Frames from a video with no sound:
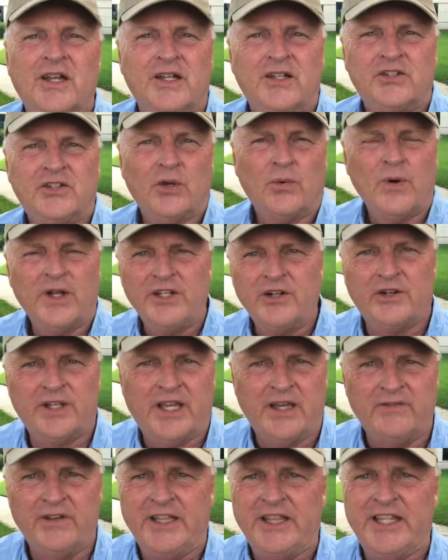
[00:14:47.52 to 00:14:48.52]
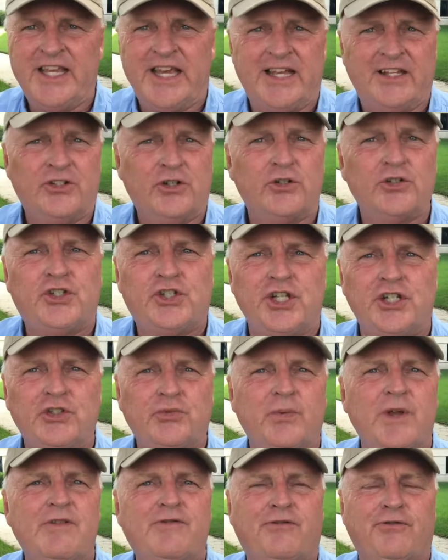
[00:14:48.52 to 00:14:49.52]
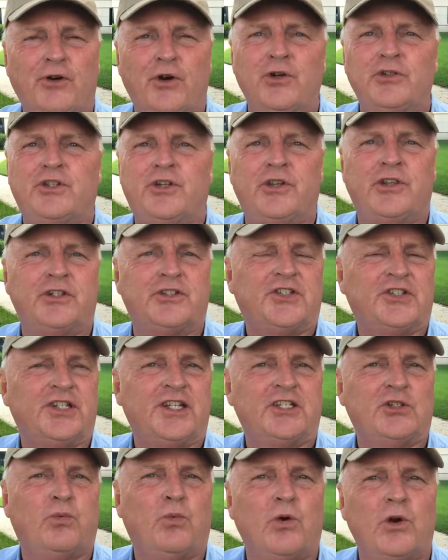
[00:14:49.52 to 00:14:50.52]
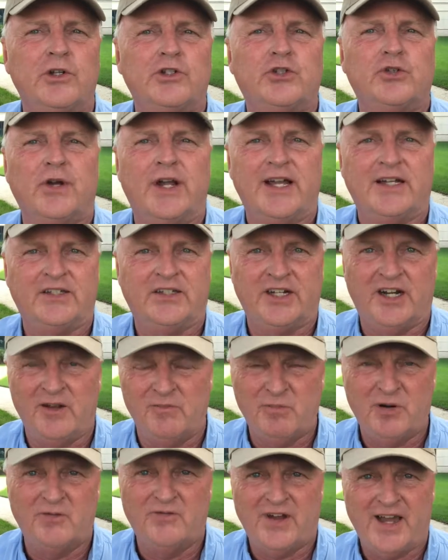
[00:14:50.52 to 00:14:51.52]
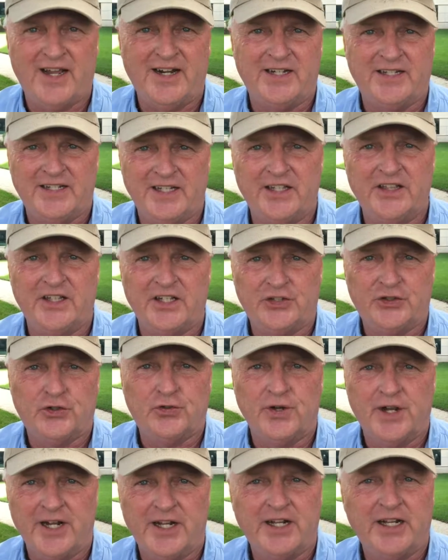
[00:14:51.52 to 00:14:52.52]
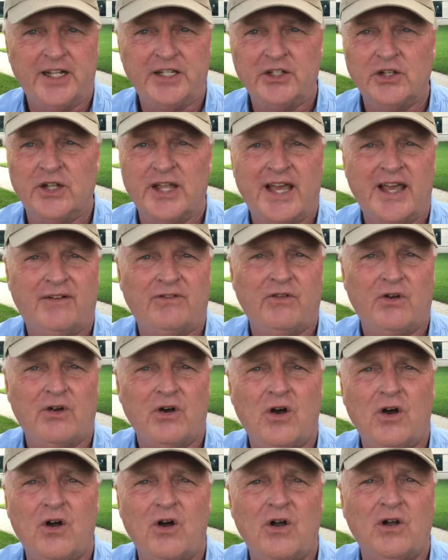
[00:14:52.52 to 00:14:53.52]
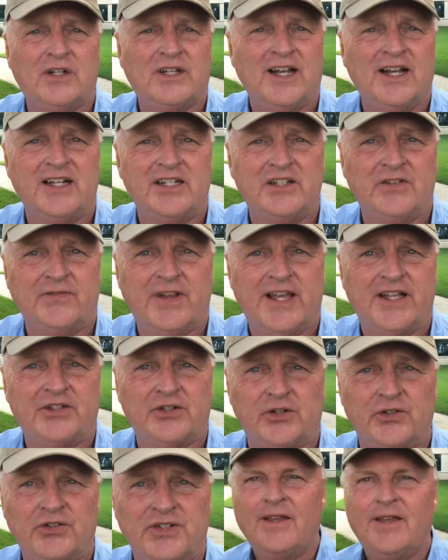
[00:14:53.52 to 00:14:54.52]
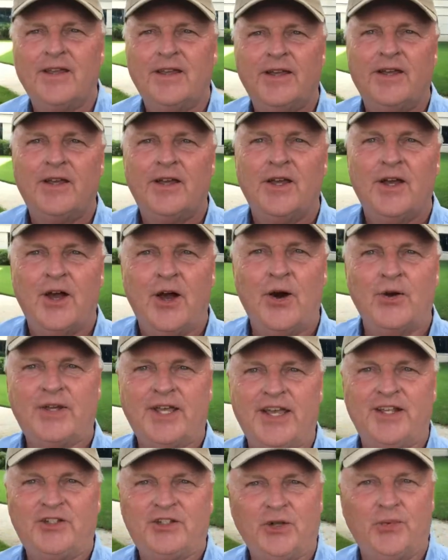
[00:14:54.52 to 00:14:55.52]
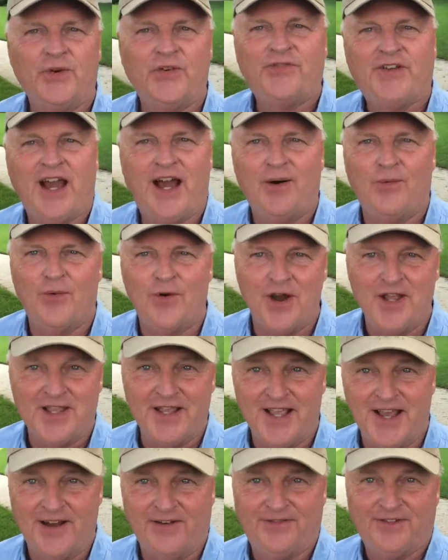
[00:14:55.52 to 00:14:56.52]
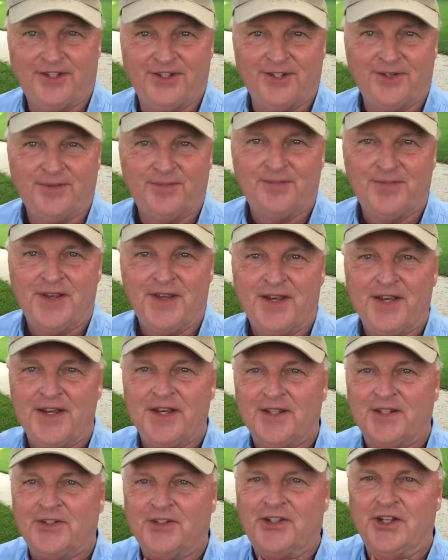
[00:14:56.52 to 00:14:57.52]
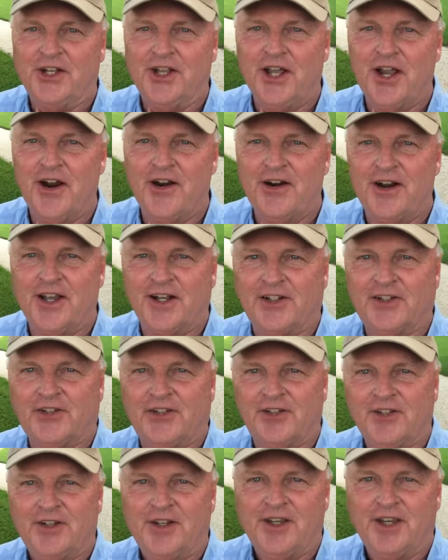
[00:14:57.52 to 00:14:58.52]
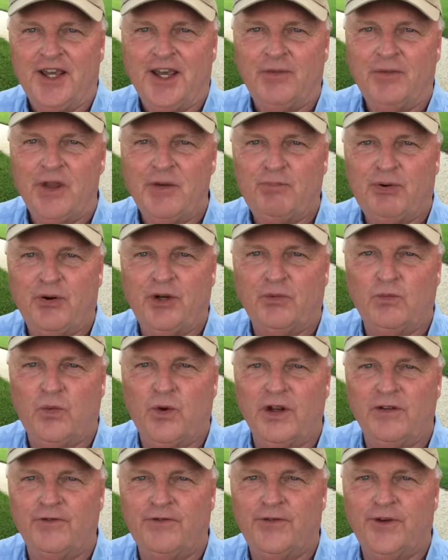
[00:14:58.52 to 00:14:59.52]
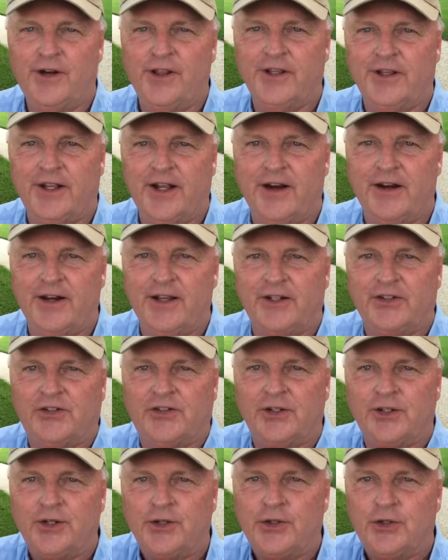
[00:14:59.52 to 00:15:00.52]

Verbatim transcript: So when you're giving the answer, just refer to the six word tracks that I've provided in this training and you'll have all kinds of answers. Okay, so we've got one left. It's the larynx. And we put what in front of the larynx?